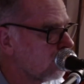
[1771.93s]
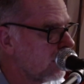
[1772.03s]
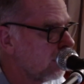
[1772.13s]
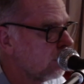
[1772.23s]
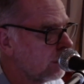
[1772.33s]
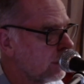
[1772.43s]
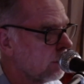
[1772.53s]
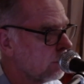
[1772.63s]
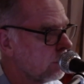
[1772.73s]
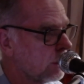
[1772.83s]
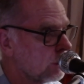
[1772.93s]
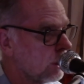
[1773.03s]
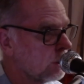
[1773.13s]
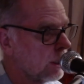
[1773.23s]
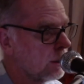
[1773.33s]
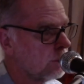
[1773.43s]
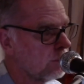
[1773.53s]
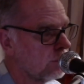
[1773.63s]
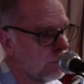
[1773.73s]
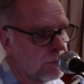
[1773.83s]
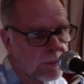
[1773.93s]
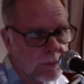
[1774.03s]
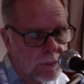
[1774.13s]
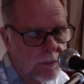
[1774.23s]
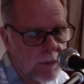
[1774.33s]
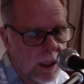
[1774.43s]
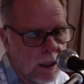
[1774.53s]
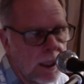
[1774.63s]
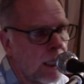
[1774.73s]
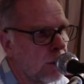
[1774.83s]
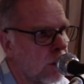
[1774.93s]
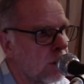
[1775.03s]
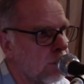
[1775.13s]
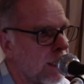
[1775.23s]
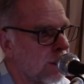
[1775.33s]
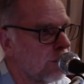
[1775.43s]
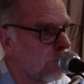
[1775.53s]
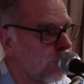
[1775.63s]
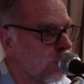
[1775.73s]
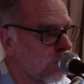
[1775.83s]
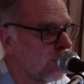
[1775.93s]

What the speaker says: They're associated. Contemplating the fourth